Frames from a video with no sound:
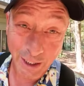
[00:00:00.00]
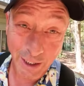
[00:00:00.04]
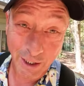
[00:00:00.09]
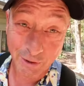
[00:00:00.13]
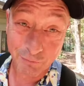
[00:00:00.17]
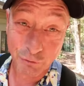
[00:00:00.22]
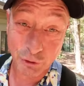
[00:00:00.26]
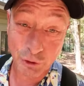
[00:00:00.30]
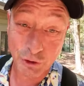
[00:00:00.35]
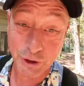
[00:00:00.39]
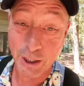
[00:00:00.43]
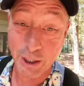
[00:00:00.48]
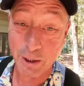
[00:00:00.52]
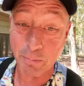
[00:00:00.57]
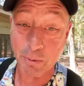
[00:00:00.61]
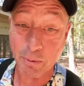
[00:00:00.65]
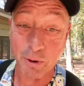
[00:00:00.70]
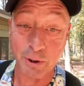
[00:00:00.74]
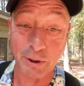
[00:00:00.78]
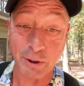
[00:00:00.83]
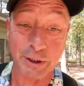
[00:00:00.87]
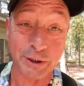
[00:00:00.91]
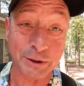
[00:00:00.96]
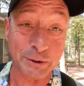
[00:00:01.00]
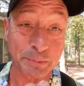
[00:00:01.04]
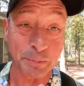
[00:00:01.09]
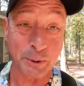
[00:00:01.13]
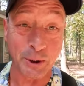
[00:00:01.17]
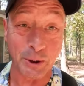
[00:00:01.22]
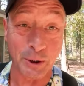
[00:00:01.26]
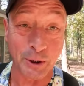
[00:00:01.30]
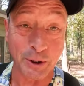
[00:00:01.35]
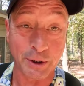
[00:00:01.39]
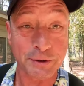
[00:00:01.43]
to have a state park
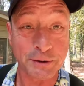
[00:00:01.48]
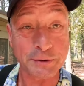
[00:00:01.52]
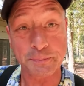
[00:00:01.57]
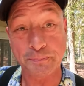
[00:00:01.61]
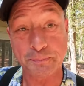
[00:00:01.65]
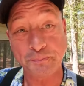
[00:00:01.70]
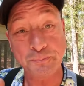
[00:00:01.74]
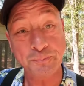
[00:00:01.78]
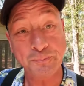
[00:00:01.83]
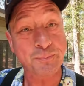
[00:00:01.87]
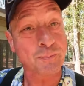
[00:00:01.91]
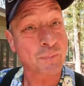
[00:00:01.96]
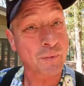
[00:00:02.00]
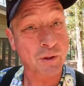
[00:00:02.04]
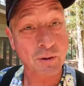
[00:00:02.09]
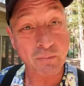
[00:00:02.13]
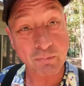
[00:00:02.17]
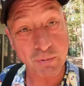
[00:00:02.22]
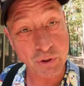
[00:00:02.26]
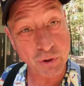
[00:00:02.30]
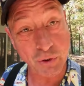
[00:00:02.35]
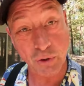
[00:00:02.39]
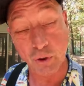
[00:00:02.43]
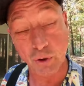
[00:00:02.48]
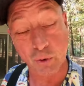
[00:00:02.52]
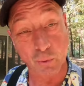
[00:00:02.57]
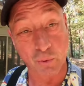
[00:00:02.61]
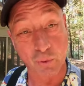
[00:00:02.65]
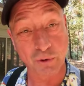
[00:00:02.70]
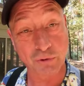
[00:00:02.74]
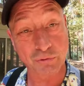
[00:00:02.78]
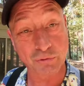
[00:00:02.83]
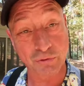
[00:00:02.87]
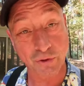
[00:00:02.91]
experience but you don't
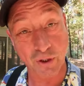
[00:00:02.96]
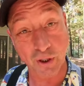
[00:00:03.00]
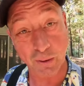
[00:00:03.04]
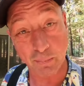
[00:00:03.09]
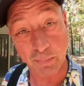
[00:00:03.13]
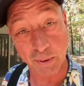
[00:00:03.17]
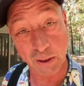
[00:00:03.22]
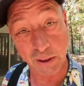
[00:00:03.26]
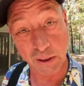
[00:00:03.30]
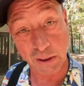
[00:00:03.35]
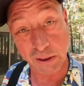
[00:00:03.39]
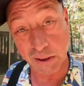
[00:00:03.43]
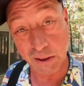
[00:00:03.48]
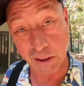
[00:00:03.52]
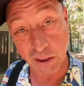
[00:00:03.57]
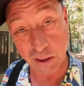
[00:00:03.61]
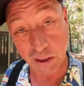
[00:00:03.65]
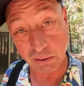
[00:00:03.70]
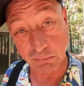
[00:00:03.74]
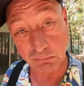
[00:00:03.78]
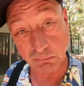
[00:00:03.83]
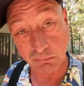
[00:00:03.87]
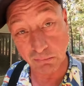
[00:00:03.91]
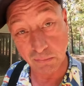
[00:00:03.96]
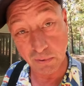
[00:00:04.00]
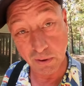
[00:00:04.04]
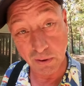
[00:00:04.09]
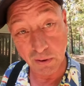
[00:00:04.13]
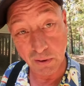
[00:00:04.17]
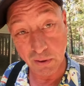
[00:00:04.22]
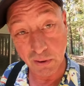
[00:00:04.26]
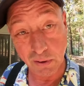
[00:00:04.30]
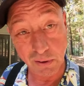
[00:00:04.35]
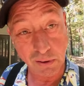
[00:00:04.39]
want to sleep in a tent.
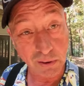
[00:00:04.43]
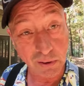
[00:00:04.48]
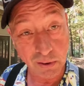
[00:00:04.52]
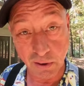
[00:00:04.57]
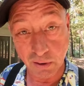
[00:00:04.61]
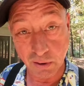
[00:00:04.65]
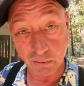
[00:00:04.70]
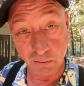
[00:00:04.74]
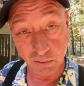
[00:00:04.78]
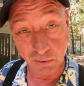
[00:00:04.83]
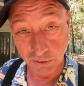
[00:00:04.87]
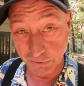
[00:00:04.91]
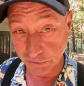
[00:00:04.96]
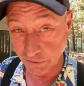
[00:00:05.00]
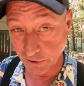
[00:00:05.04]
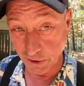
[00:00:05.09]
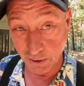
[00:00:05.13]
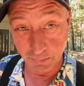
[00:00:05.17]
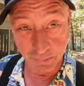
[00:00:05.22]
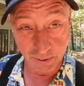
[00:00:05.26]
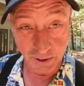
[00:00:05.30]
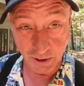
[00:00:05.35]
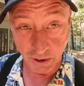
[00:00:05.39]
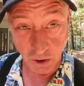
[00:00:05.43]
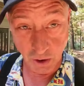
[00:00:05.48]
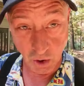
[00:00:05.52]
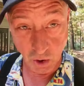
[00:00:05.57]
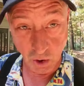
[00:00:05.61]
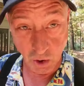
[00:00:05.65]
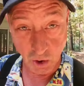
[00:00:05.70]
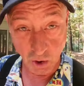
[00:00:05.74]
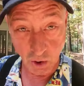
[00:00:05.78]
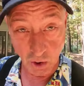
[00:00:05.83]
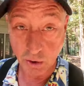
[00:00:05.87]
You don't want to sleep in the
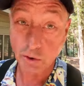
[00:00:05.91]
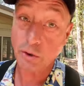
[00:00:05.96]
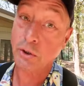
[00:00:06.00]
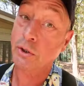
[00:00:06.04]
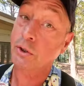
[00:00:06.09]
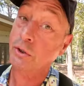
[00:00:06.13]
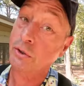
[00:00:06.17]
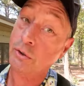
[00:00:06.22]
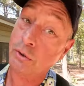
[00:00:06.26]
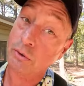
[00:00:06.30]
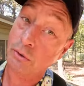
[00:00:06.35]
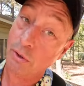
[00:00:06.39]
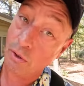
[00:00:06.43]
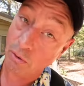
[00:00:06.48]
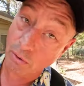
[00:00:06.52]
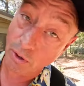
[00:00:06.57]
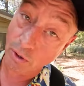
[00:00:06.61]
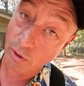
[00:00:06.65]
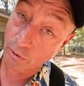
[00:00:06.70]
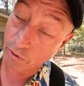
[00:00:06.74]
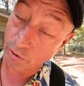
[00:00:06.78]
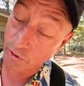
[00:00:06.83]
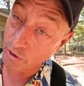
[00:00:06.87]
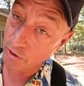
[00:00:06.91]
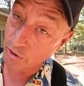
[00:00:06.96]
car. You don't own an